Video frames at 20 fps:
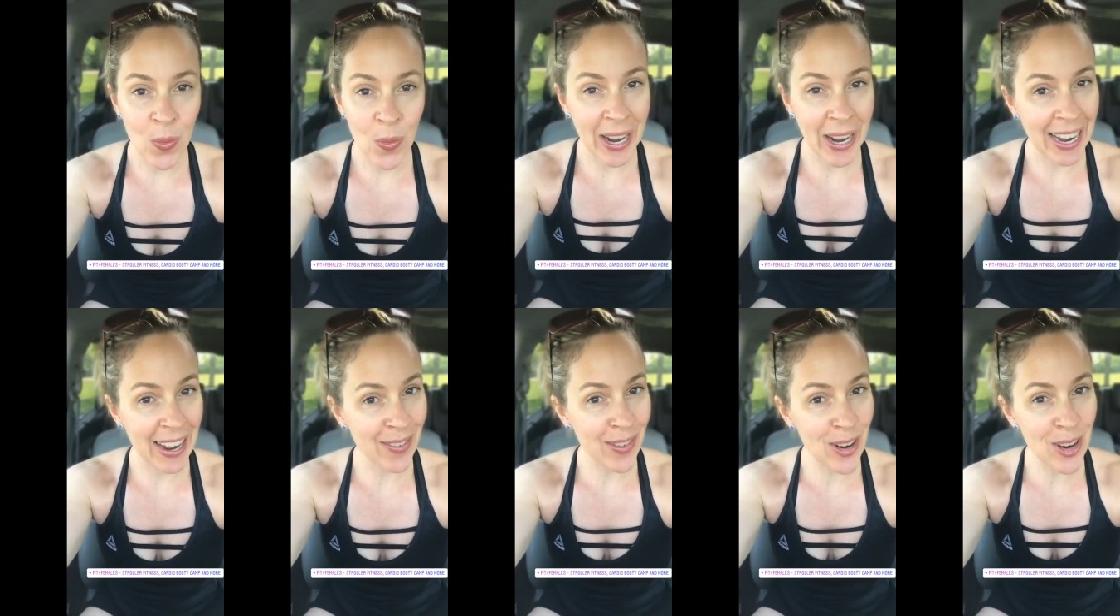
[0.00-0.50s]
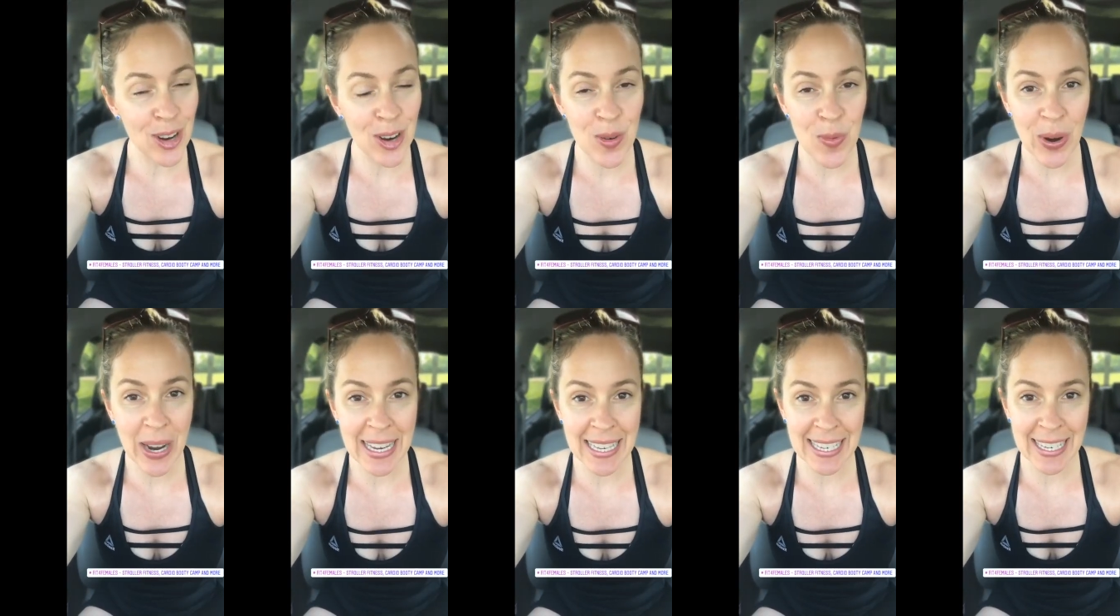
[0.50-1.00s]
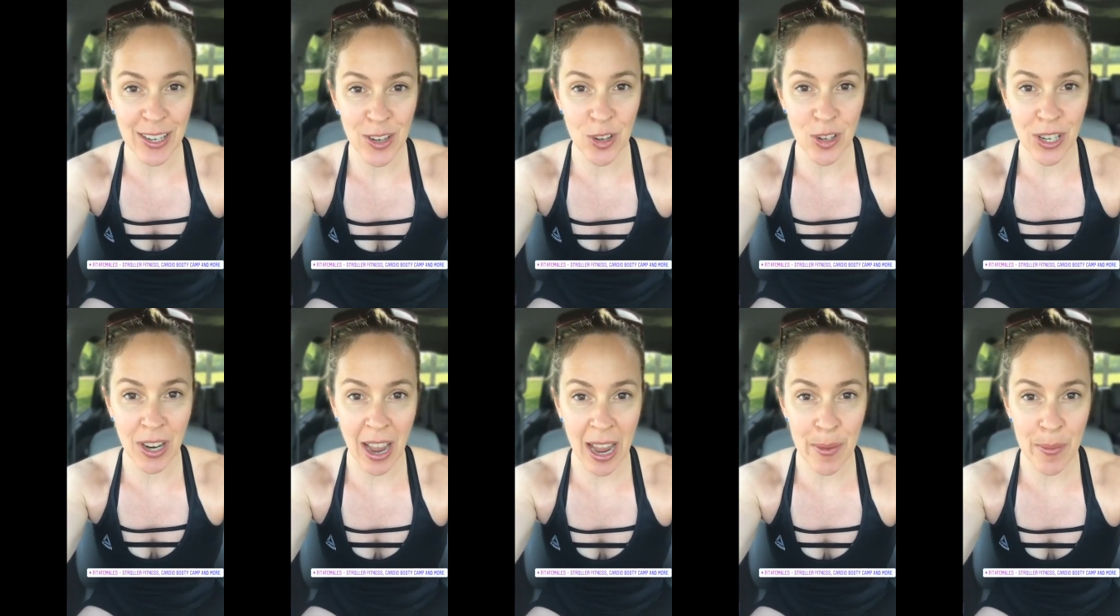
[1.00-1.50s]
Whatever you're wasting your
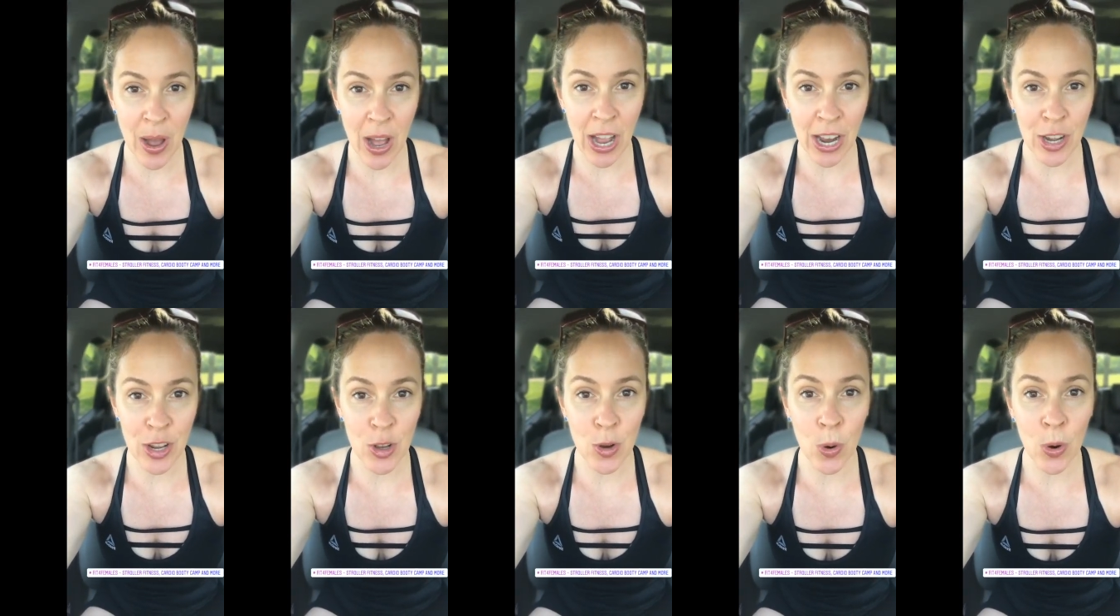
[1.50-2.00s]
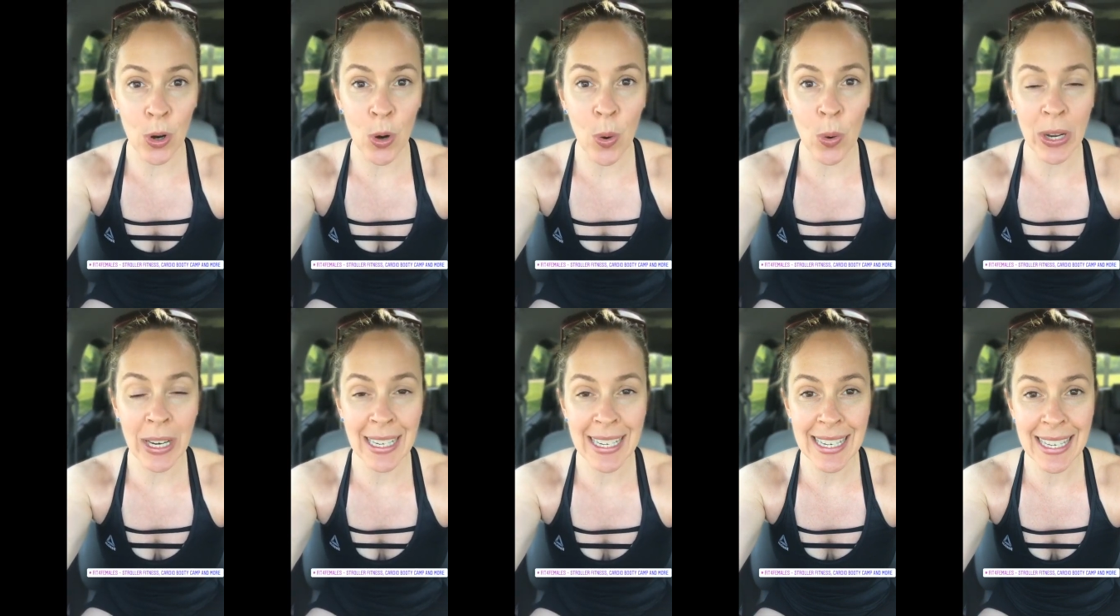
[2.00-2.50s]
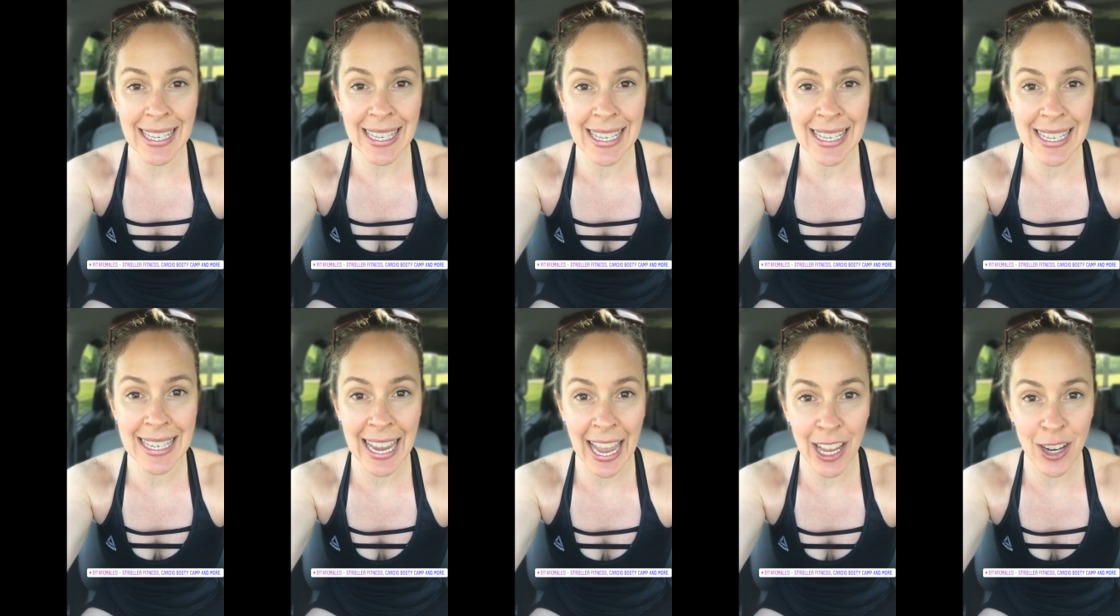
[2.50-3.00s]
time on, you're going to
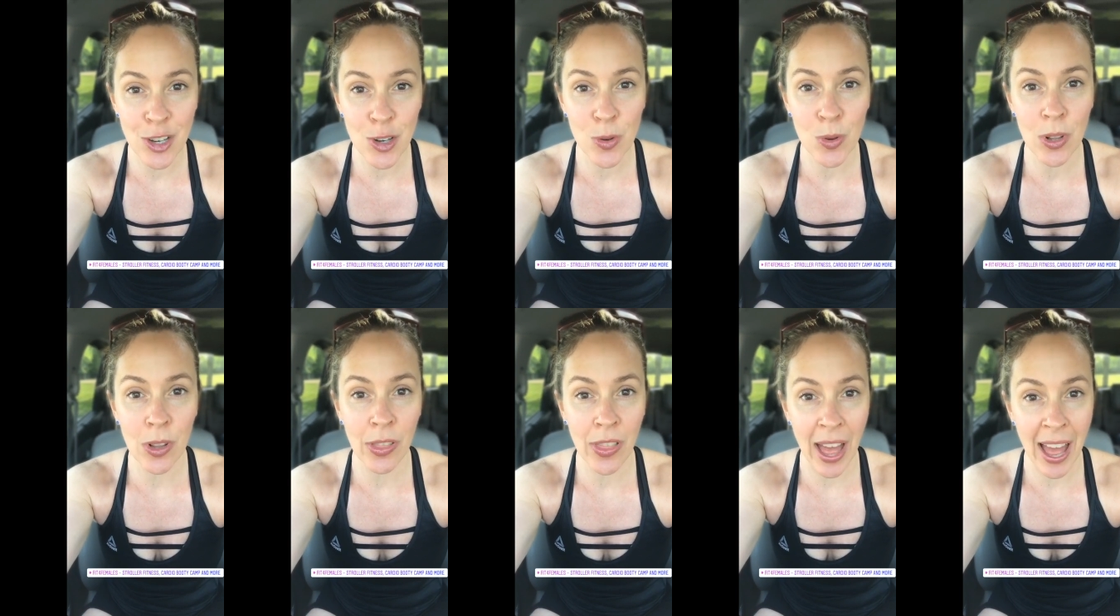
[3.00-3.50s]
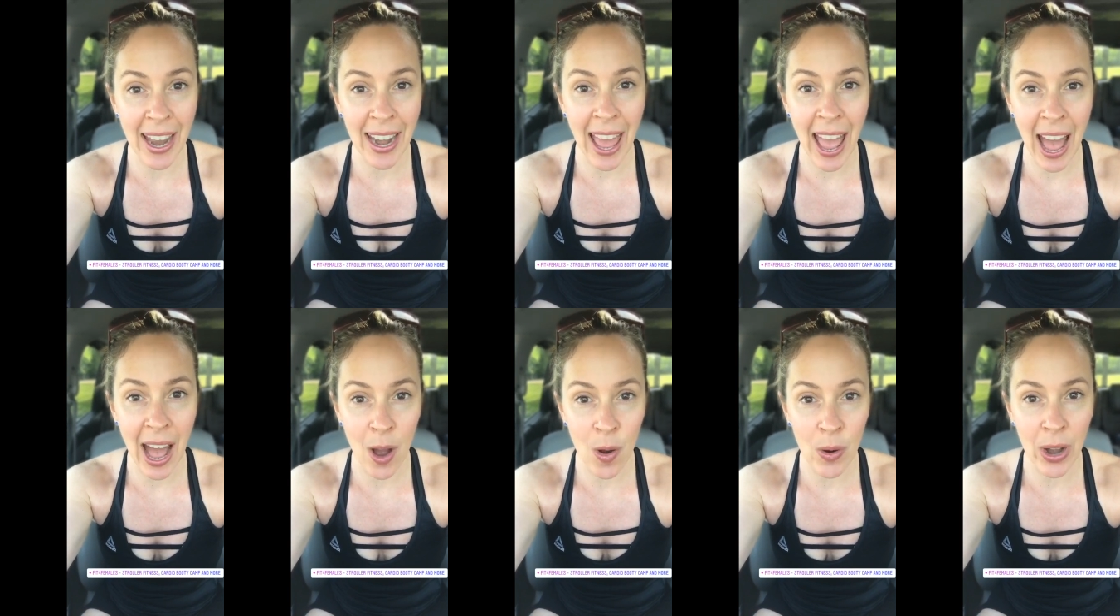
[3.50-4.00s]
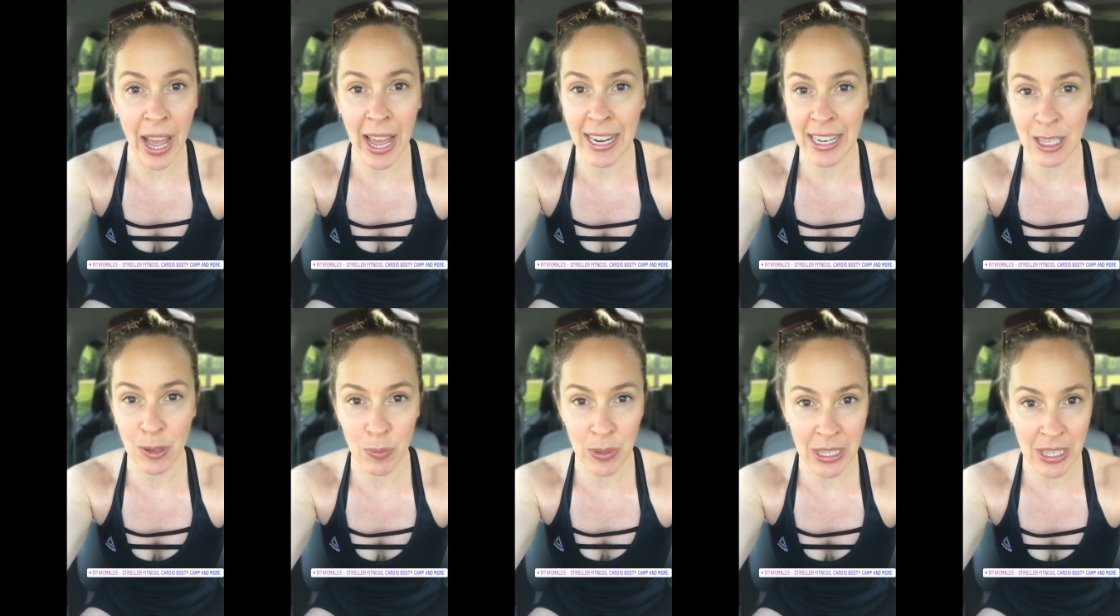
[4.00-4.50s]
schedule that out at
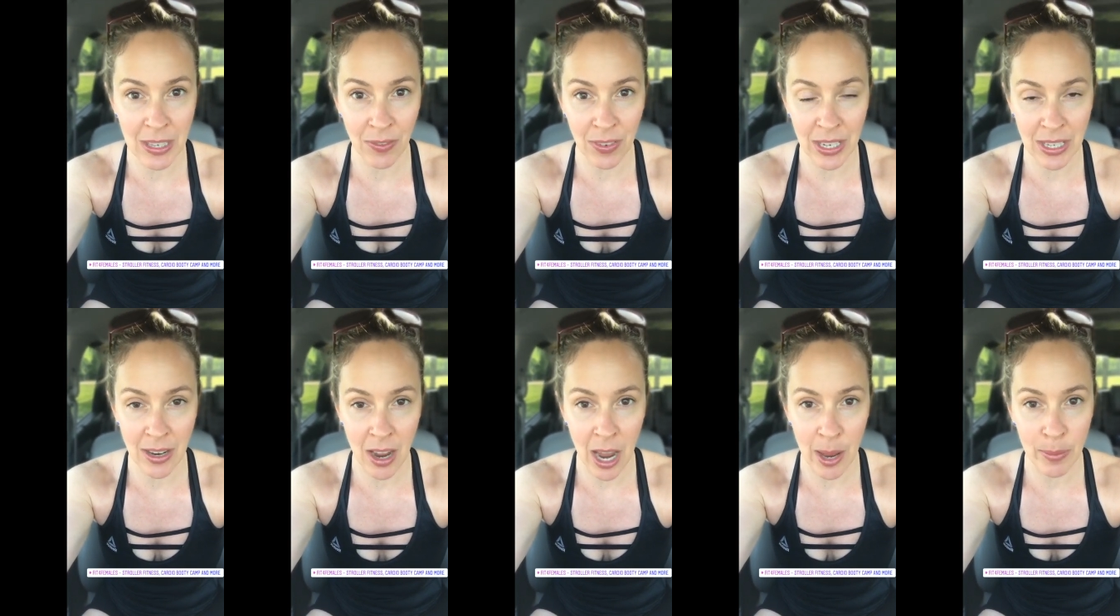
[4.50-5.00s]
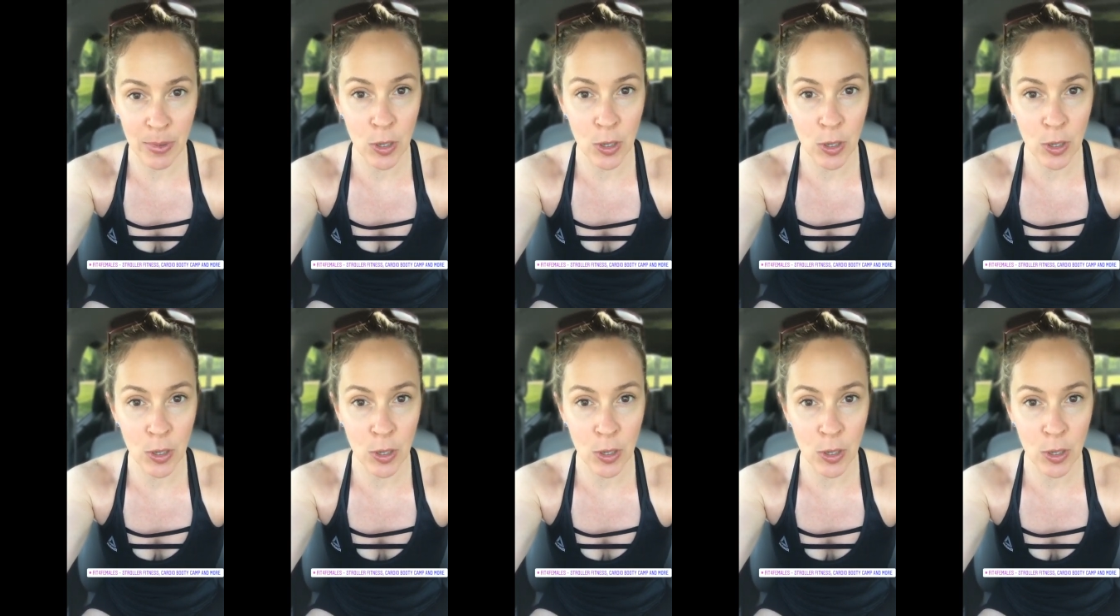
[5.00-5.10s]
a specific time.